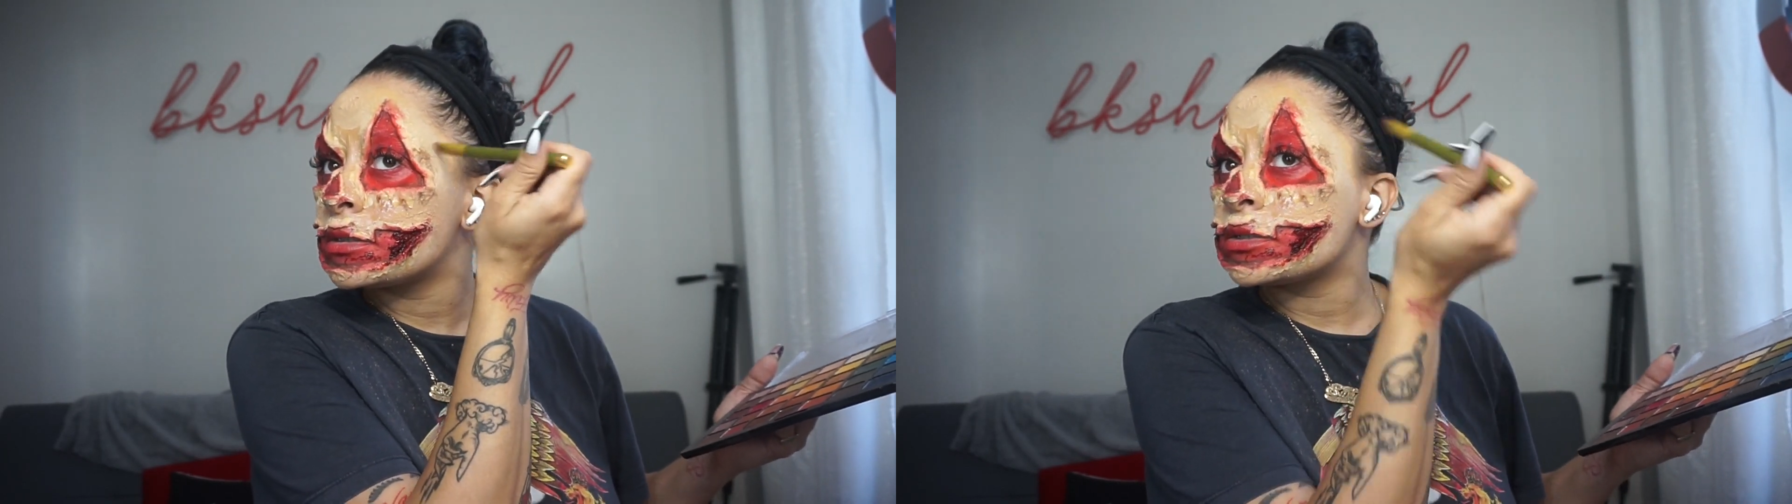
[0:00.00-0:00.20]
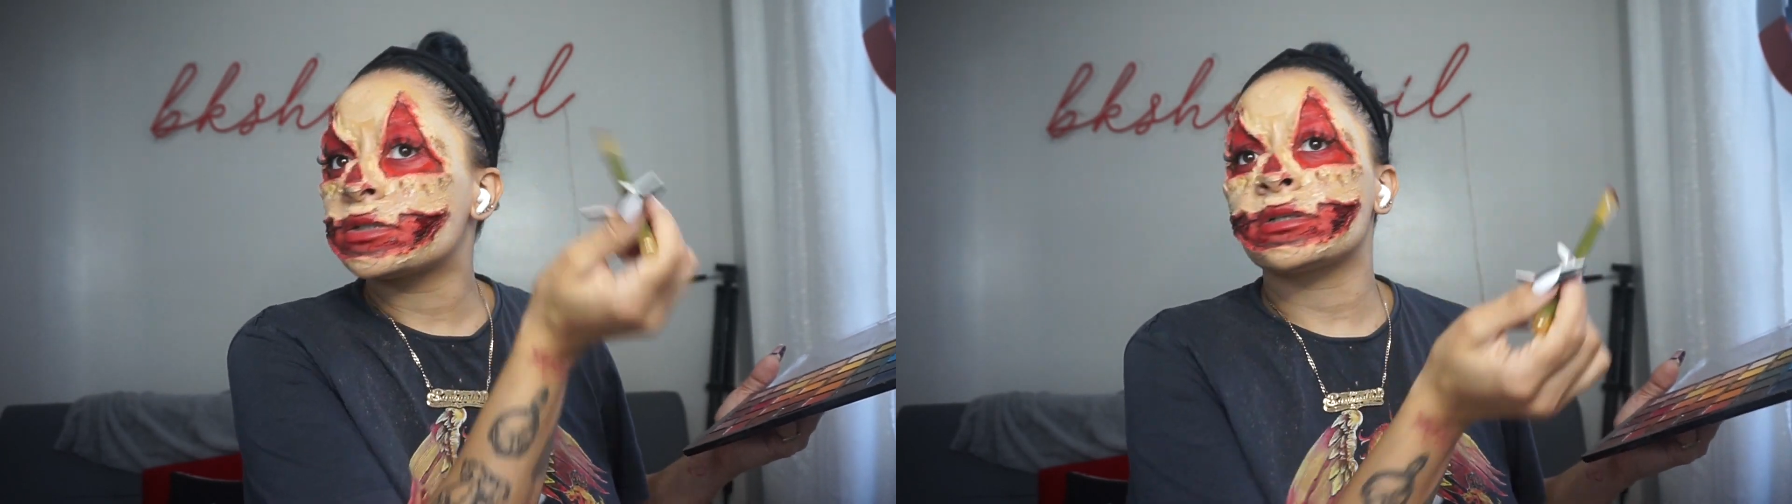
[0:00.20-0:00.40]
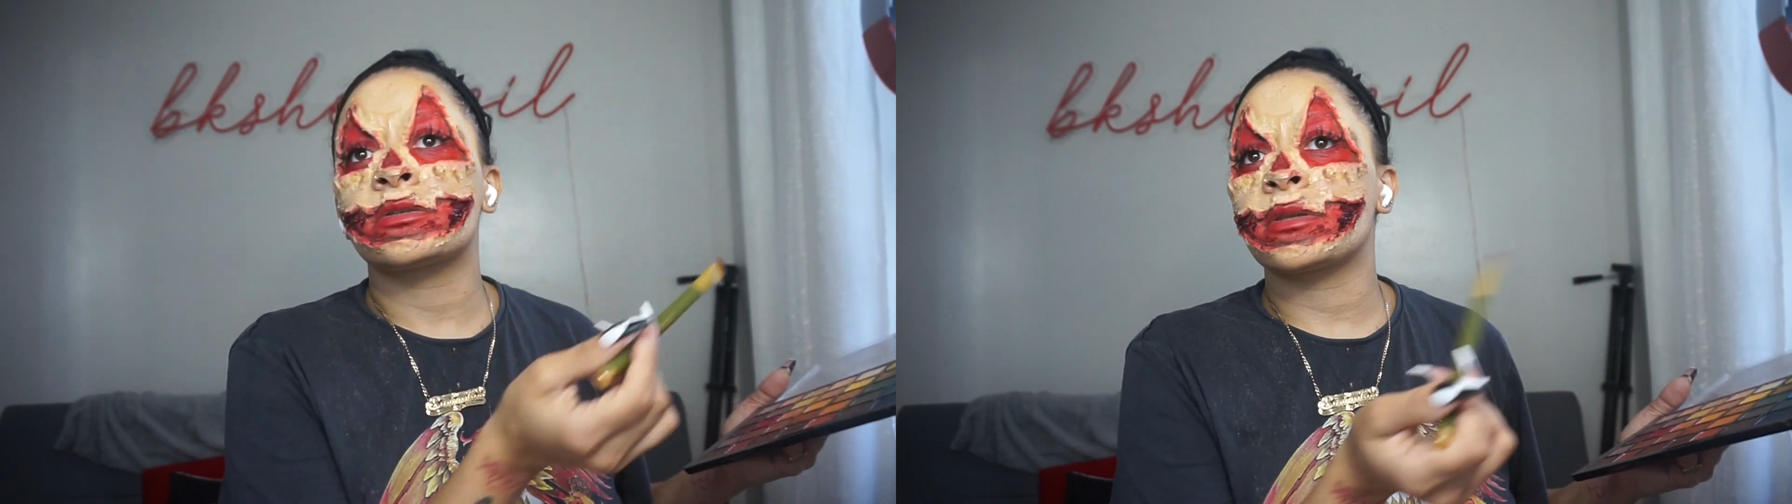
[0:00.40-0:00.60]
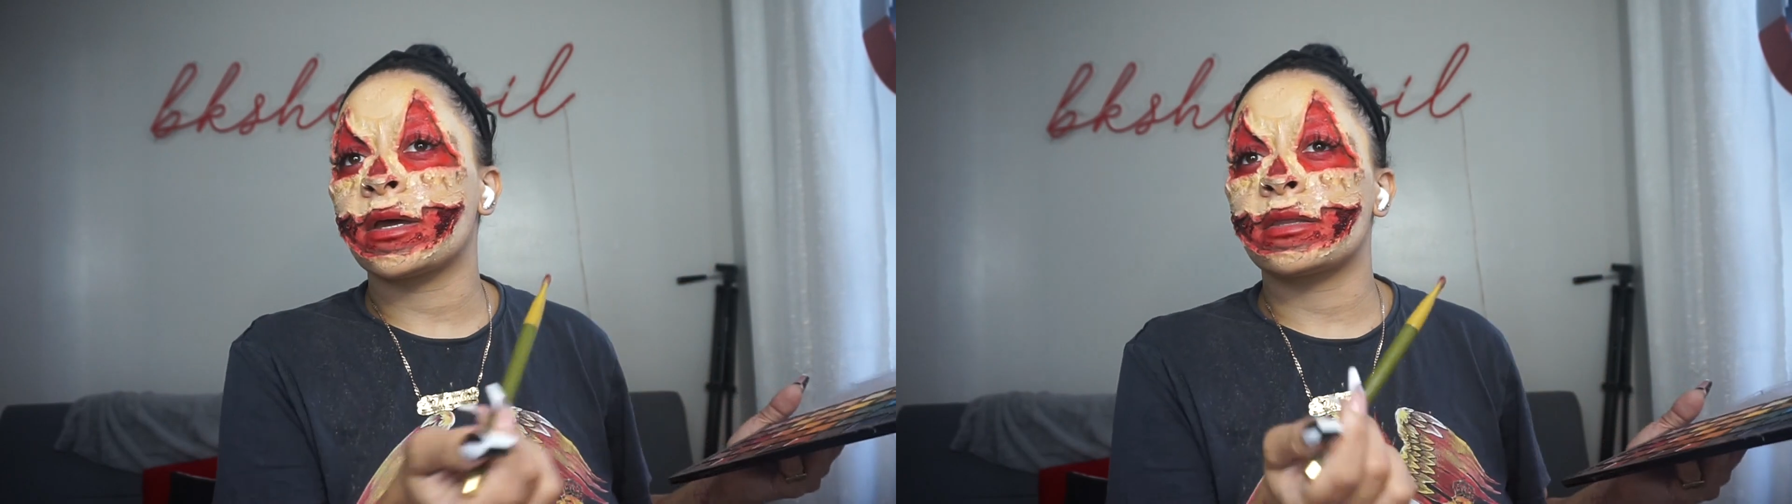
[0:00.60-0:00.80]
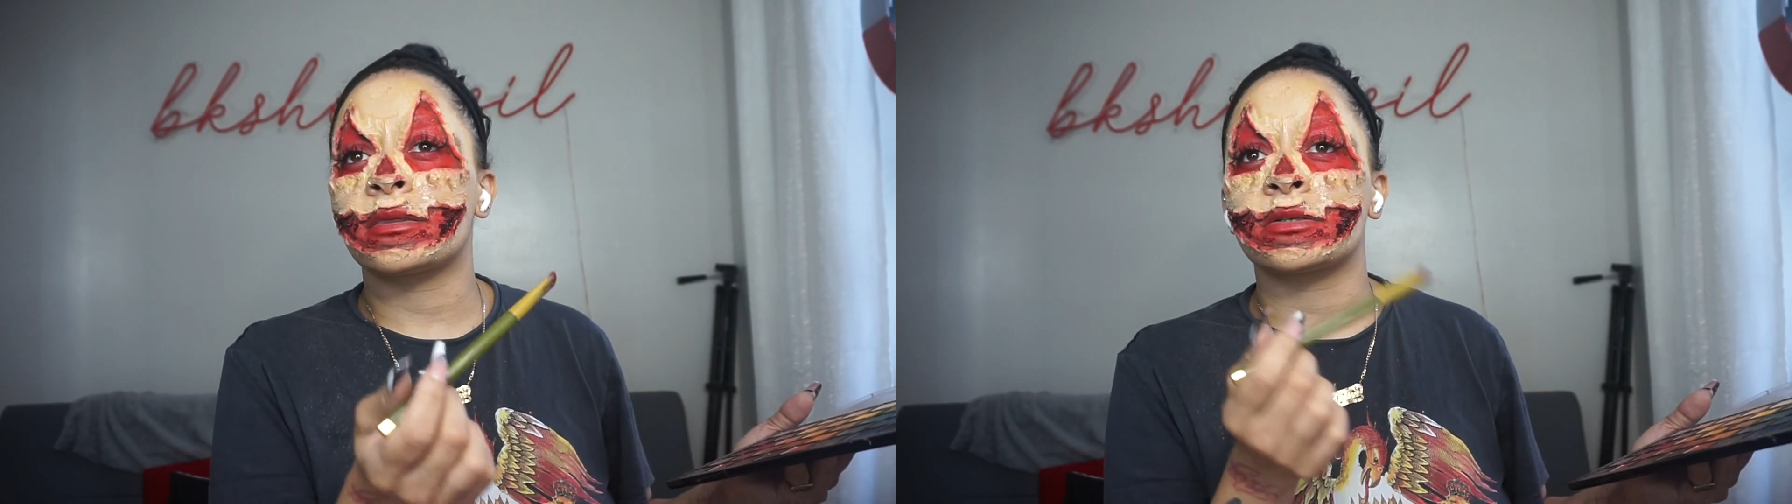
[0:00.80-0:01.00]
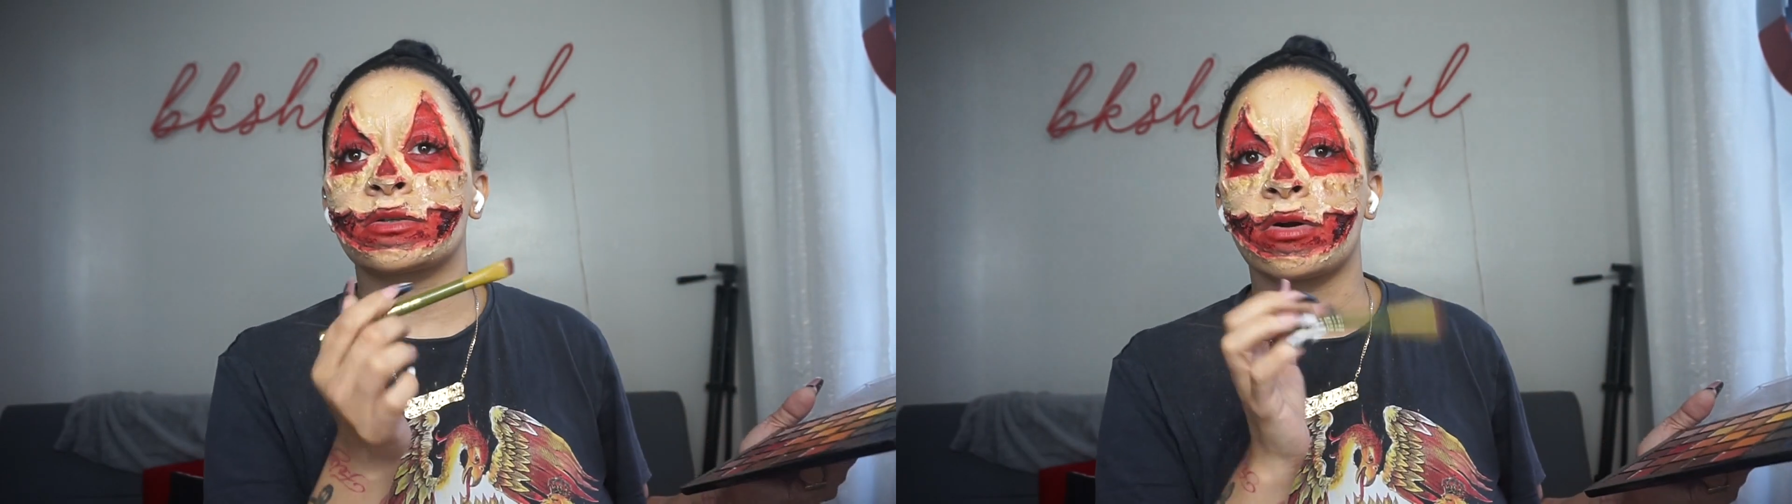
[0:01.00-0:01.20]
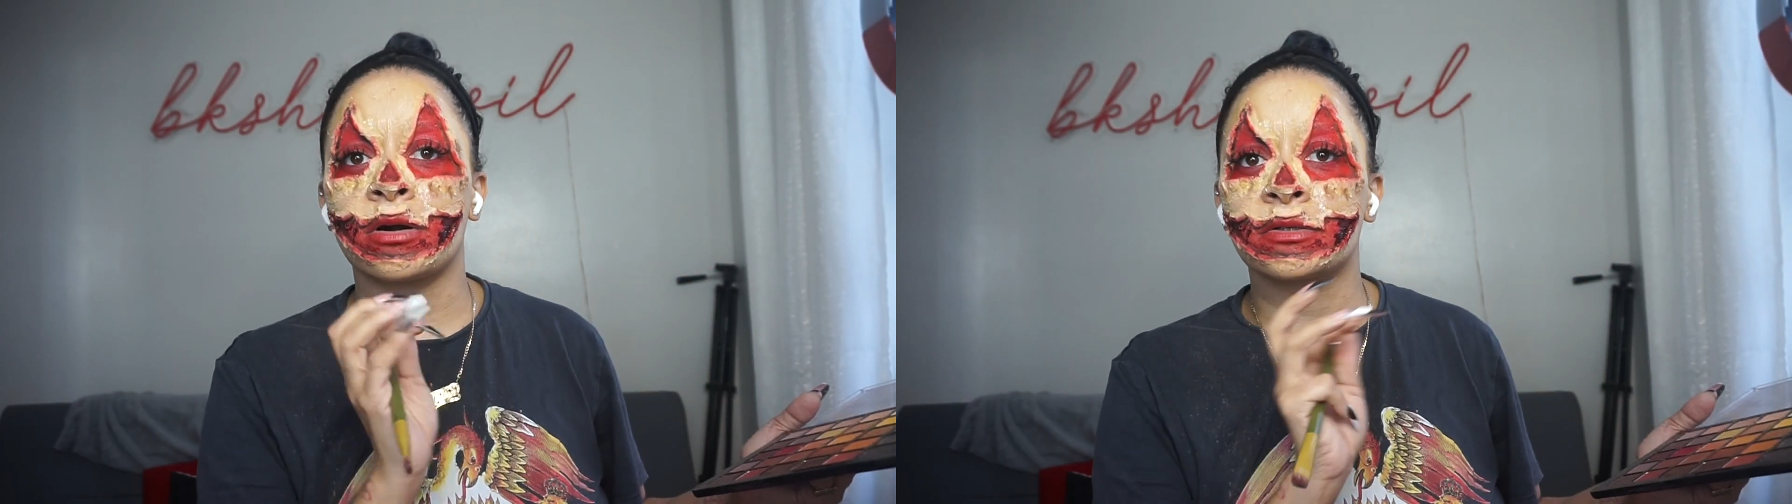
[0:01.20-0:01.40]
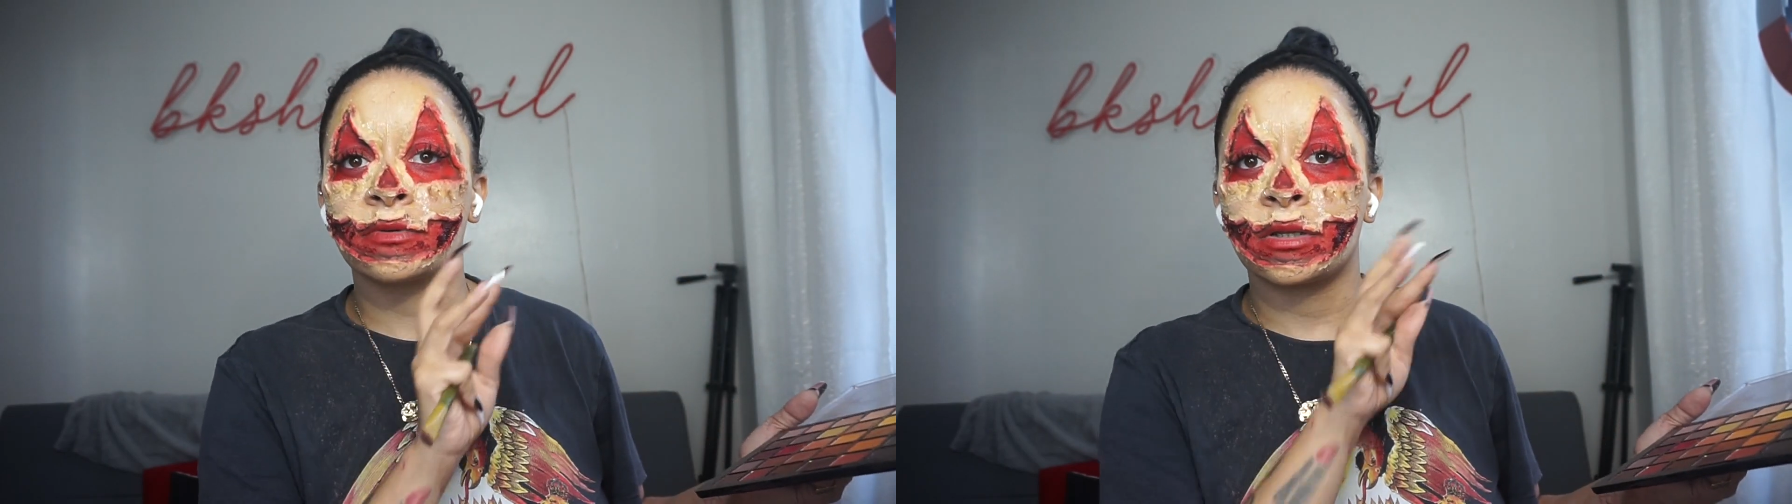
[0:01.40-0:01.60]
just so that the
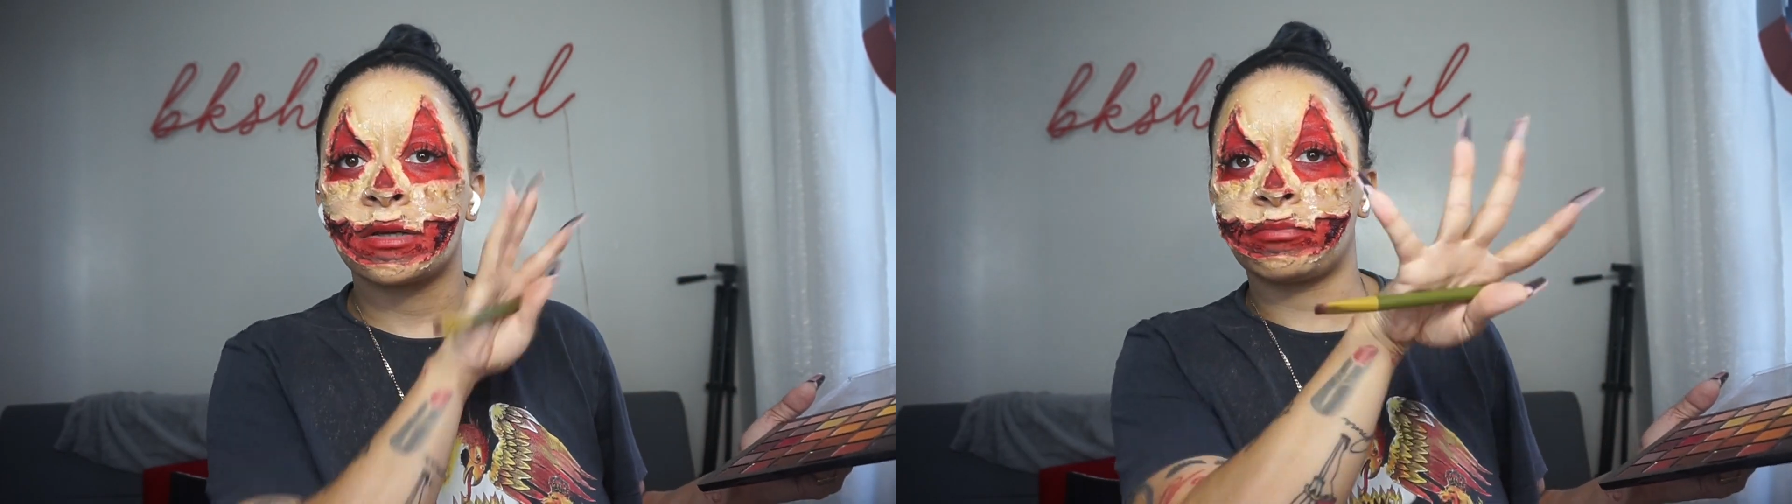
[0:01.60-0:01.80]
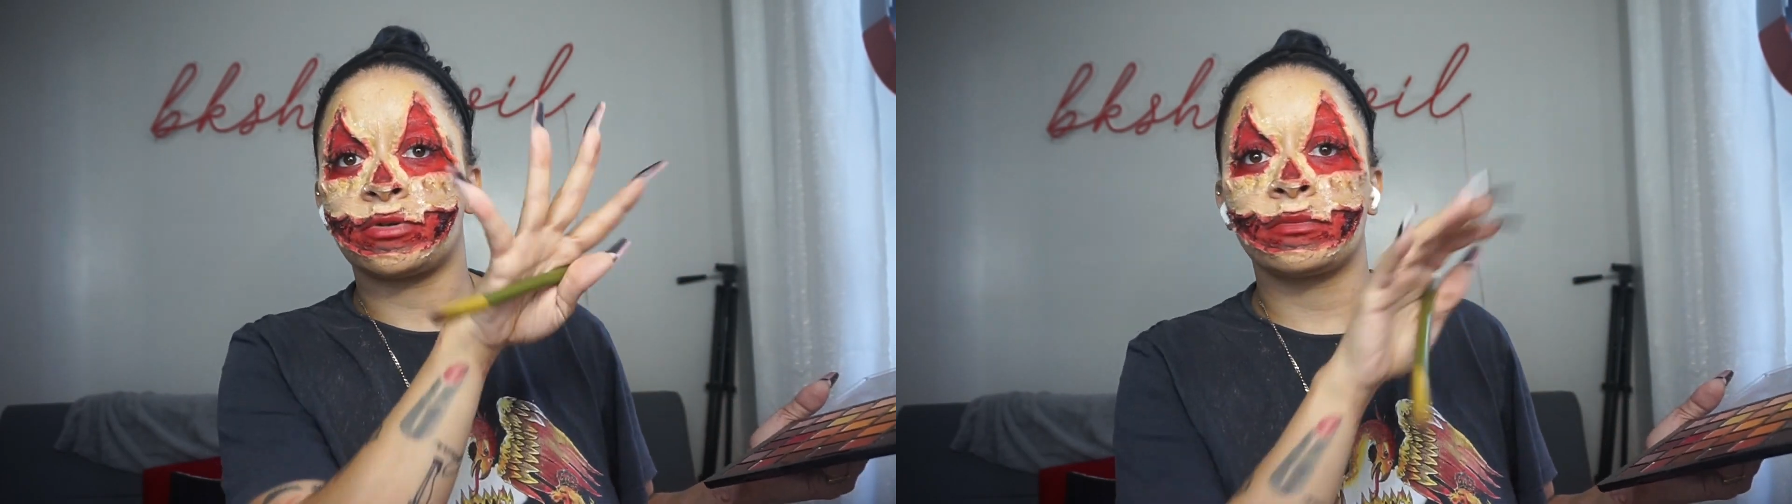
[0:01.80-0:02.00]
scars really